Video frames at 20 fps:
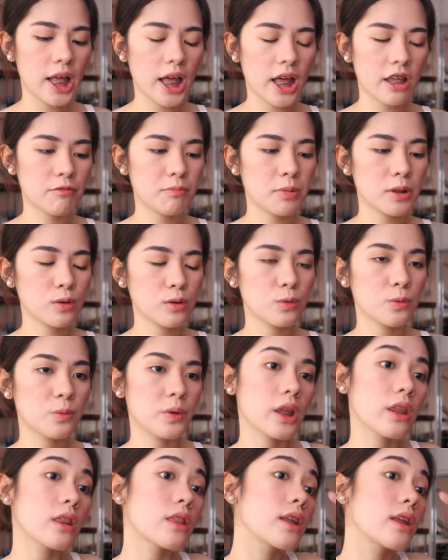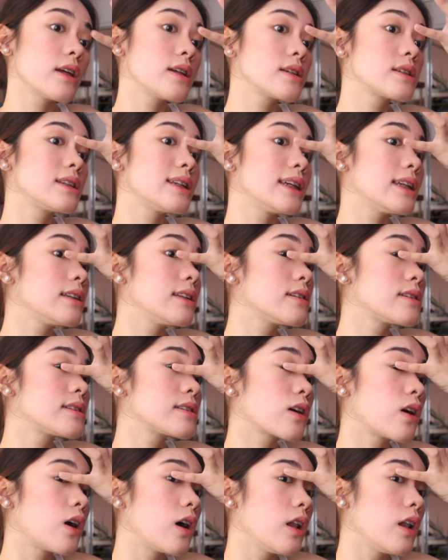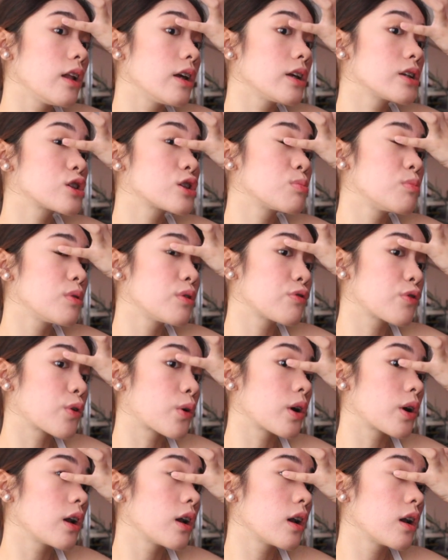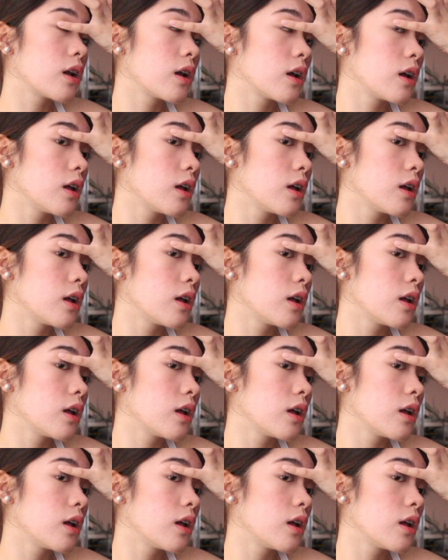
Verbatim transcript: I've been doing this since college before.